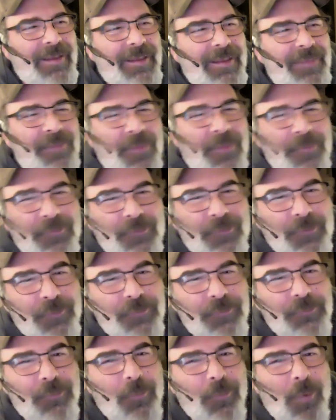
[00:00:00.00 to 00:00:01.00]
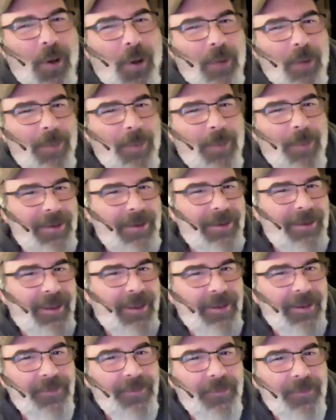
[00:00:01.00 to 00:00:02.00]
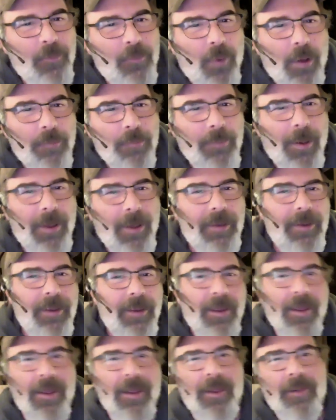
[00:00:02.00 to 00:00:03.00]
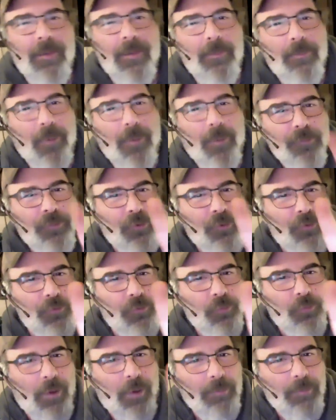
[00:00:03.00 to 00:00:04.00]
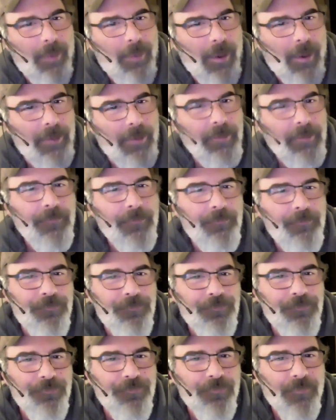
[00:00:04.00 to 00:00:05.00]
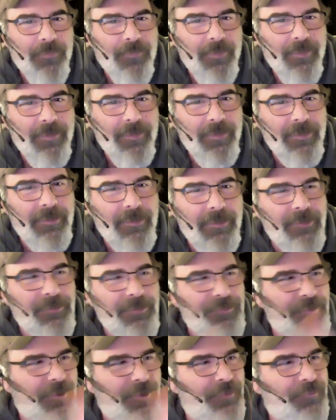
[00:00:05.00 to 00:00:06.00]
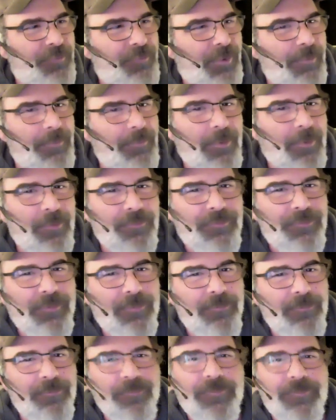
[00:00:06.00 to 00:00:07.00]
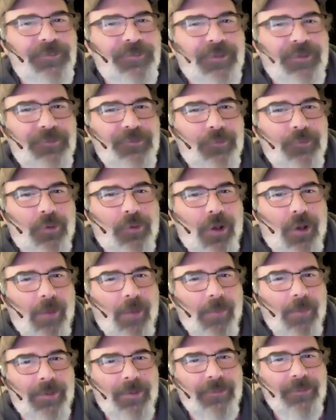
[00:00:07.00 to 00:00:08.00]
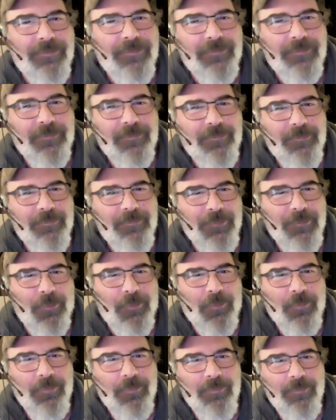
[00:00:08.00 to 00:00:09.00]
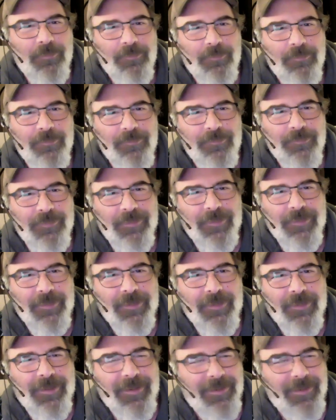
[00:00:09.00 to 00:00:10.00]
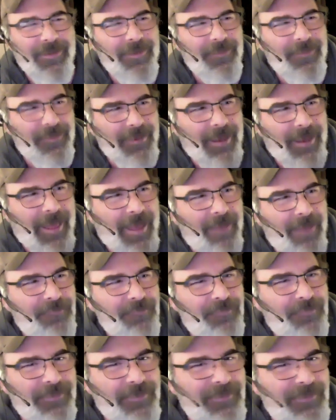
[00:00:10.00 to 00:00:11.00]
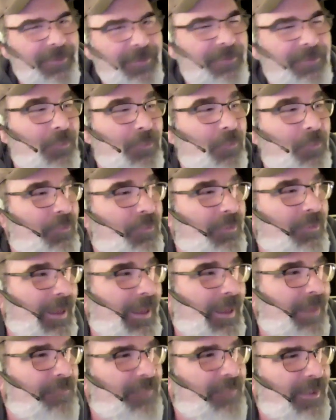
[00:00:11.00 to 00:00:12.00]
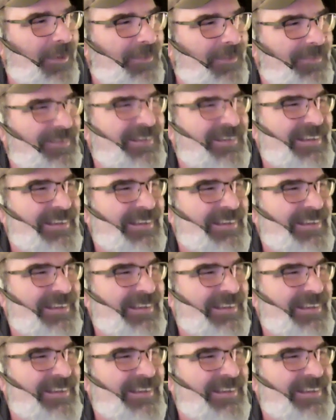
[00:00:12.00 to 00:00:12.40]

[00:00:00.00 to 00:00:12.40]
Then the girls will walk by again, and they walk by. And both girls walked by. Jay screamed out some sexual comment, you know, and they laughed. They looked over and laughed at us